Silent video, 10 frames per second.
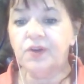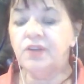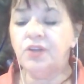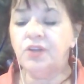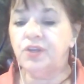
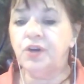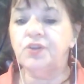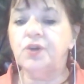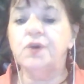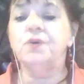
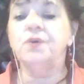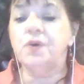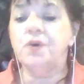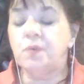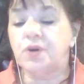
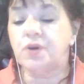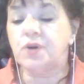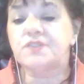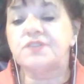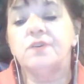You
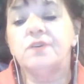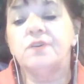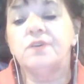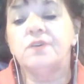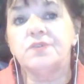worked
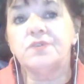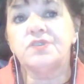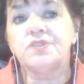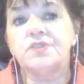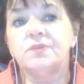so
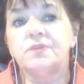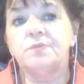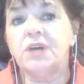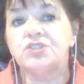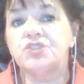
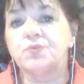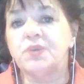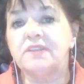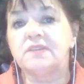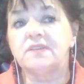much
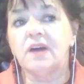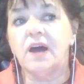with